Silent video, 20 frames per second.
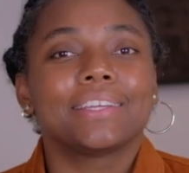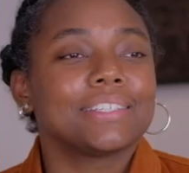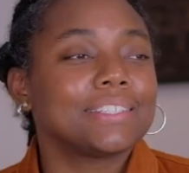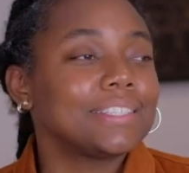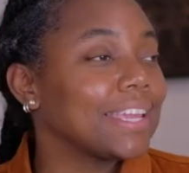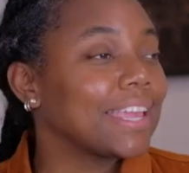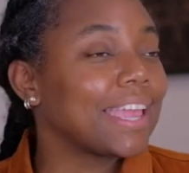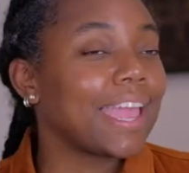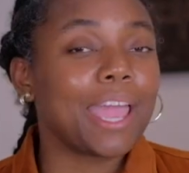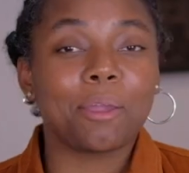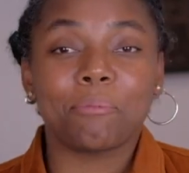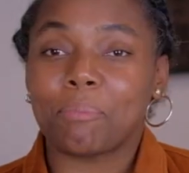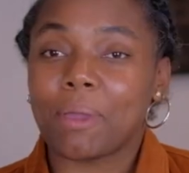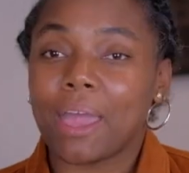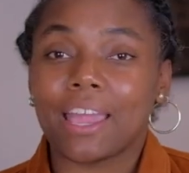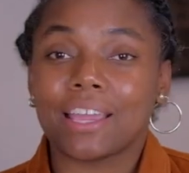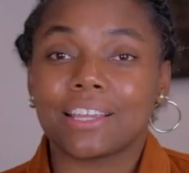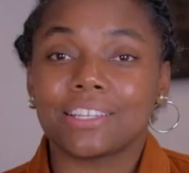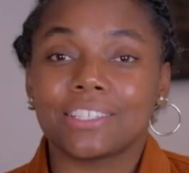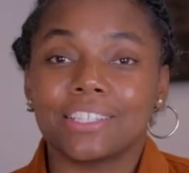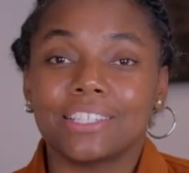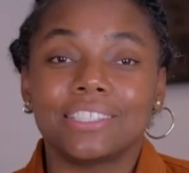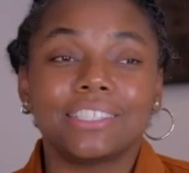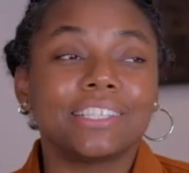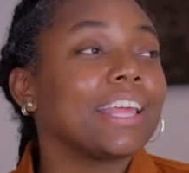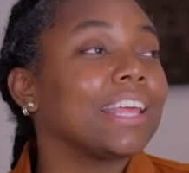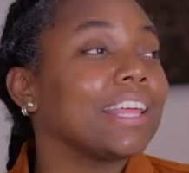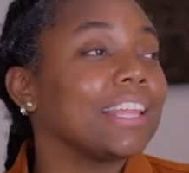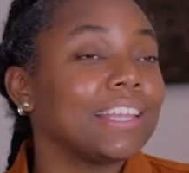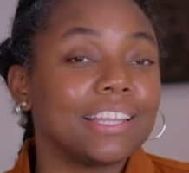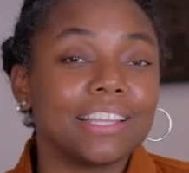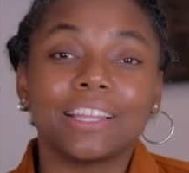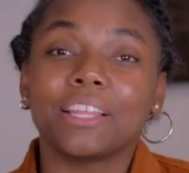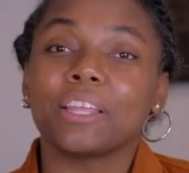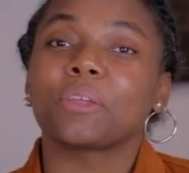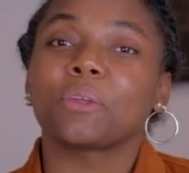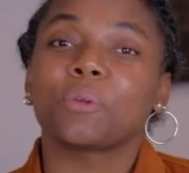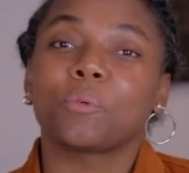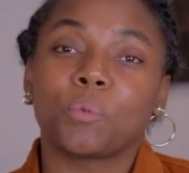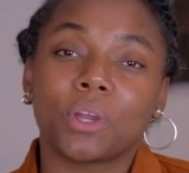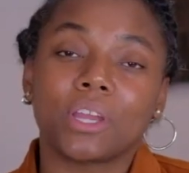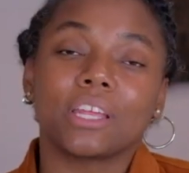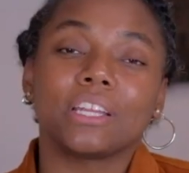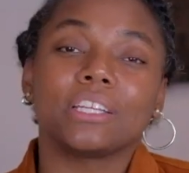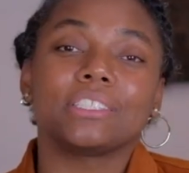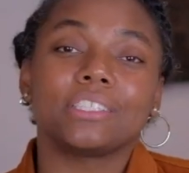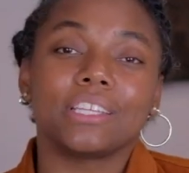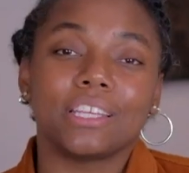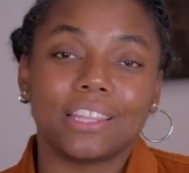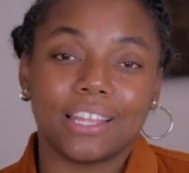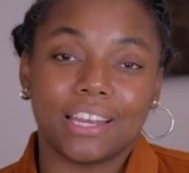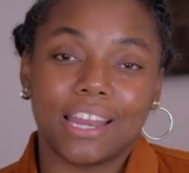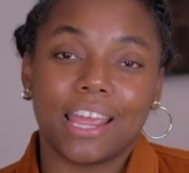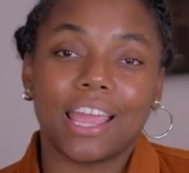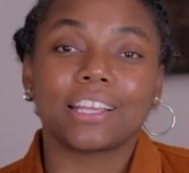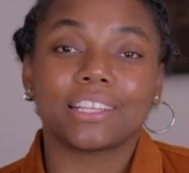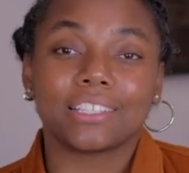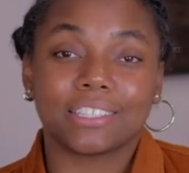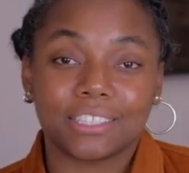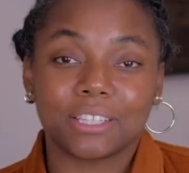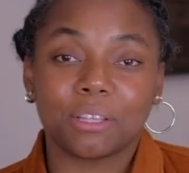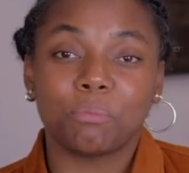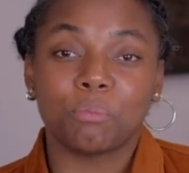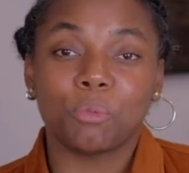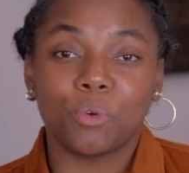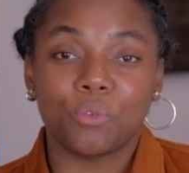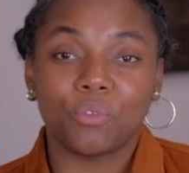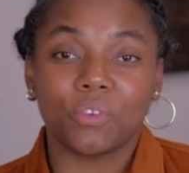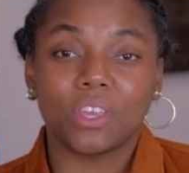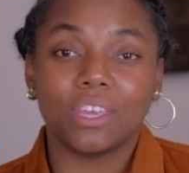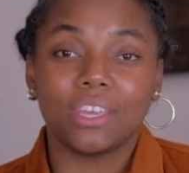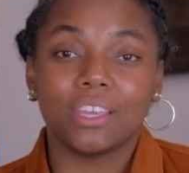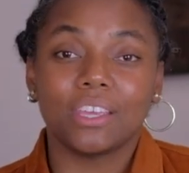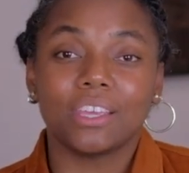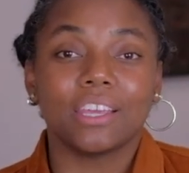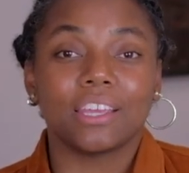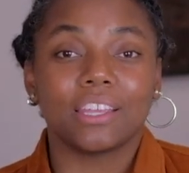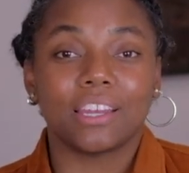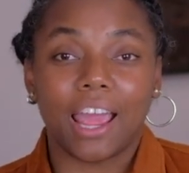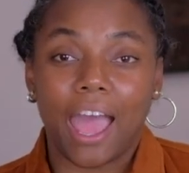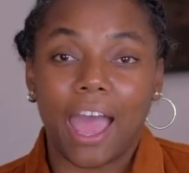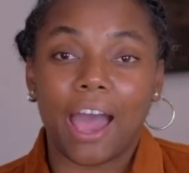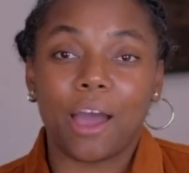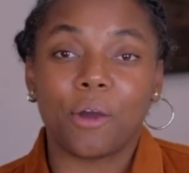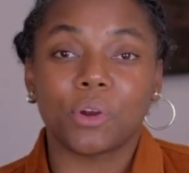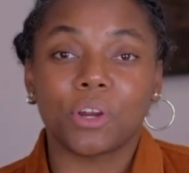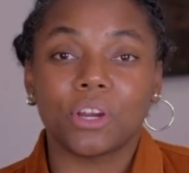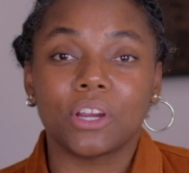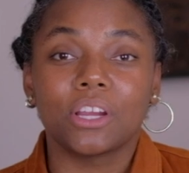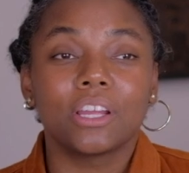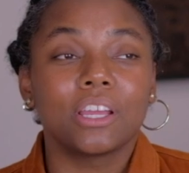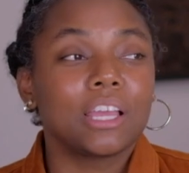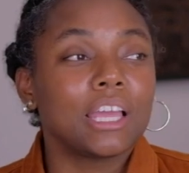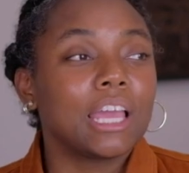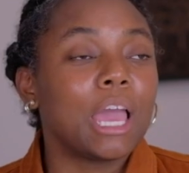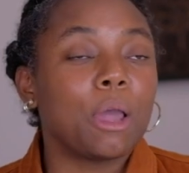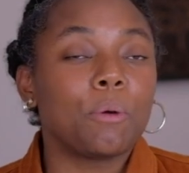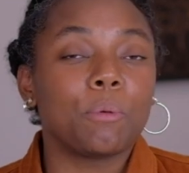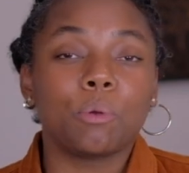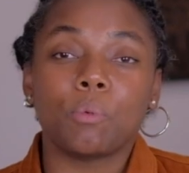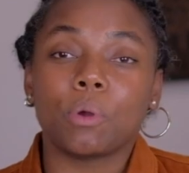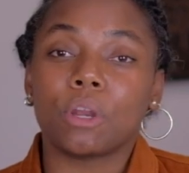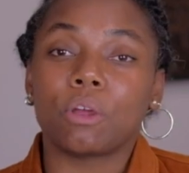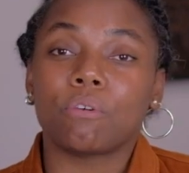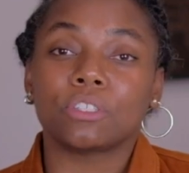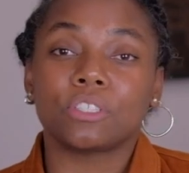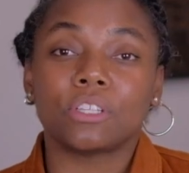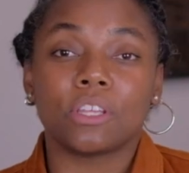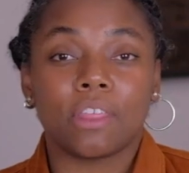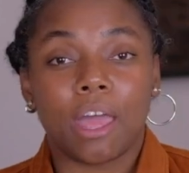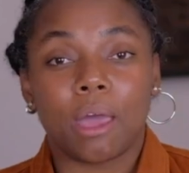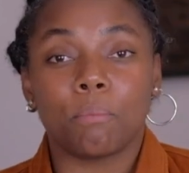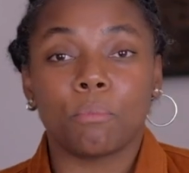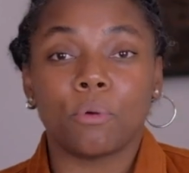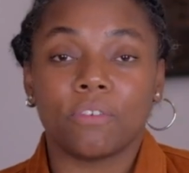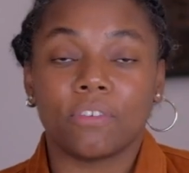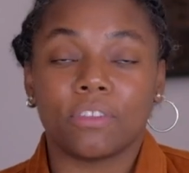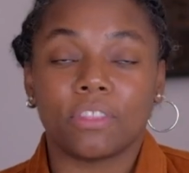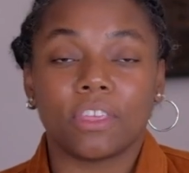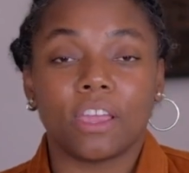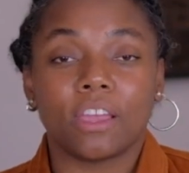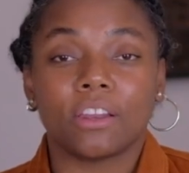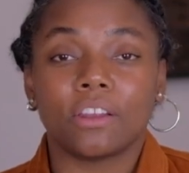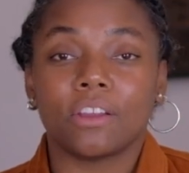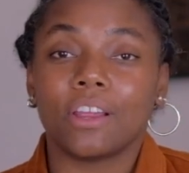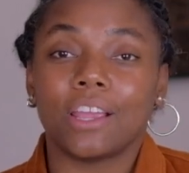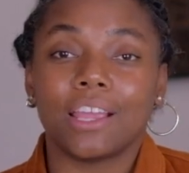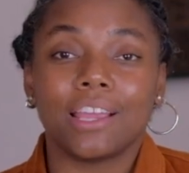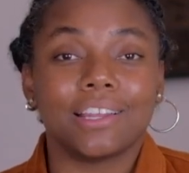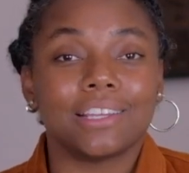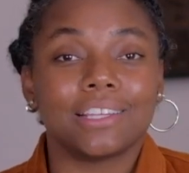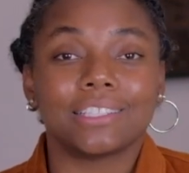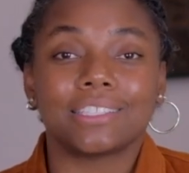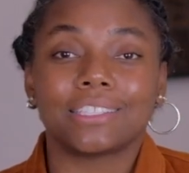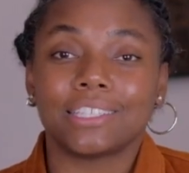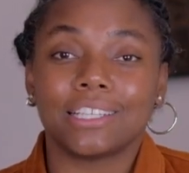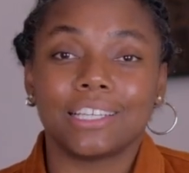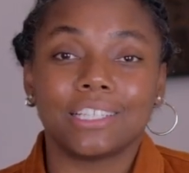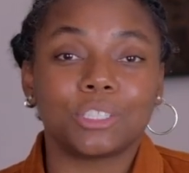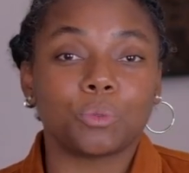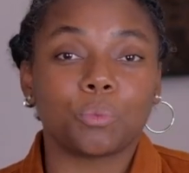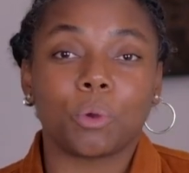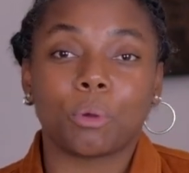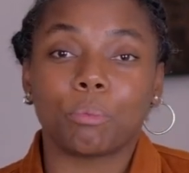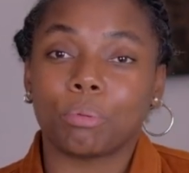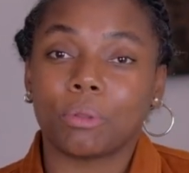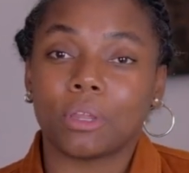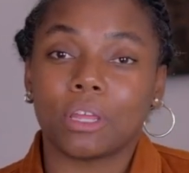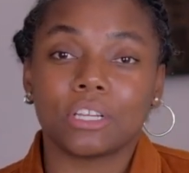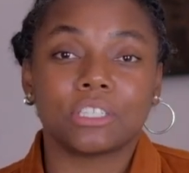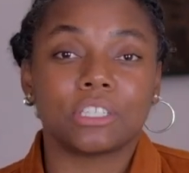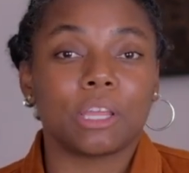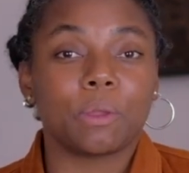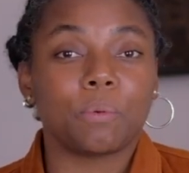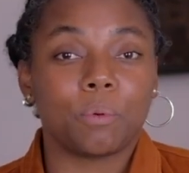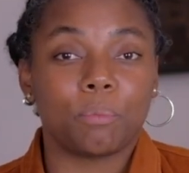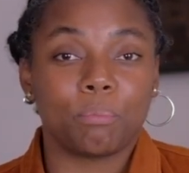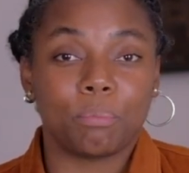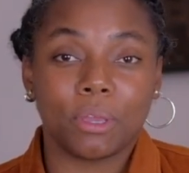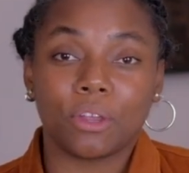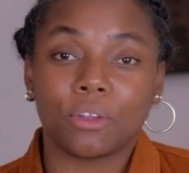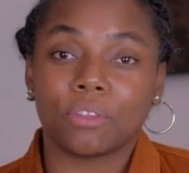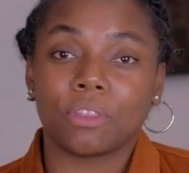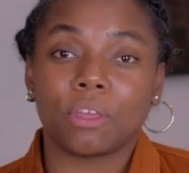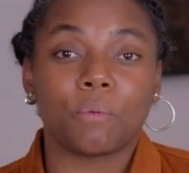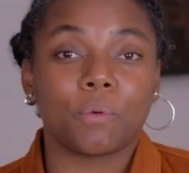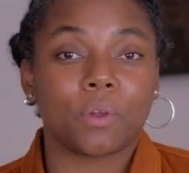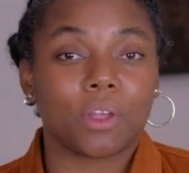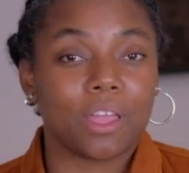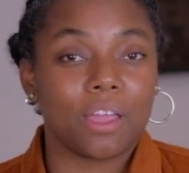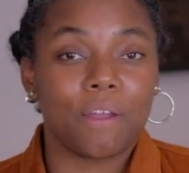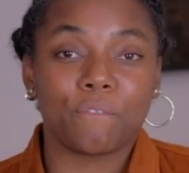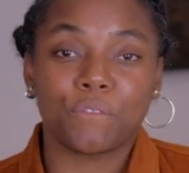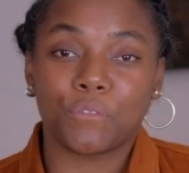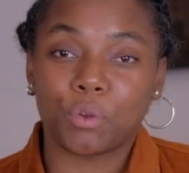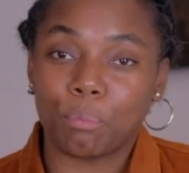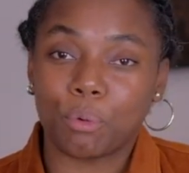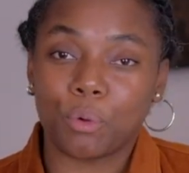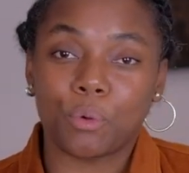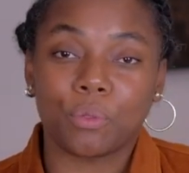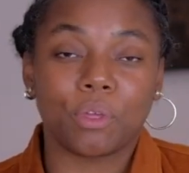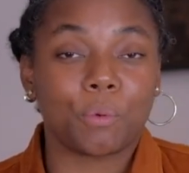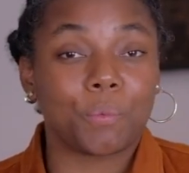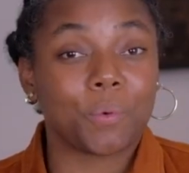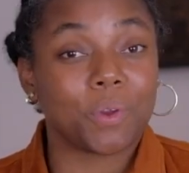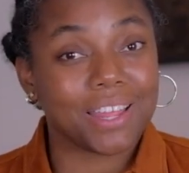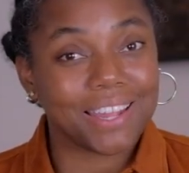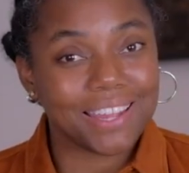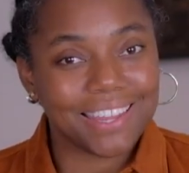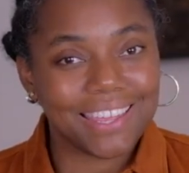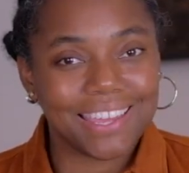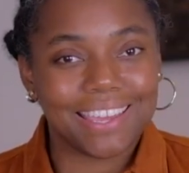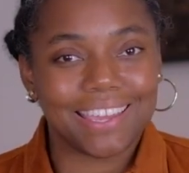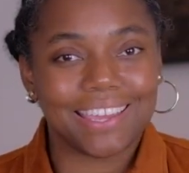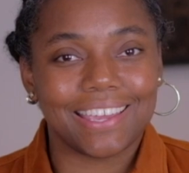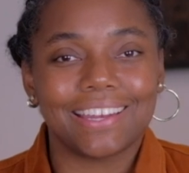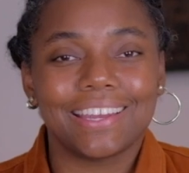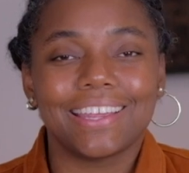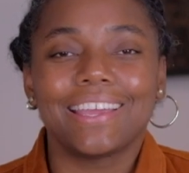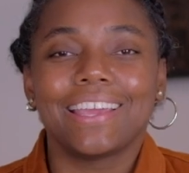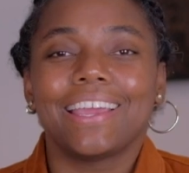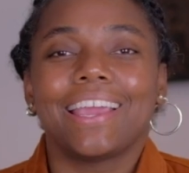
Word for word: She came back, she said, we're gonna see the next movie in an hour. And we went over to that movie theater and the seats were plush, they were bigger, they were comfortable, they were clean.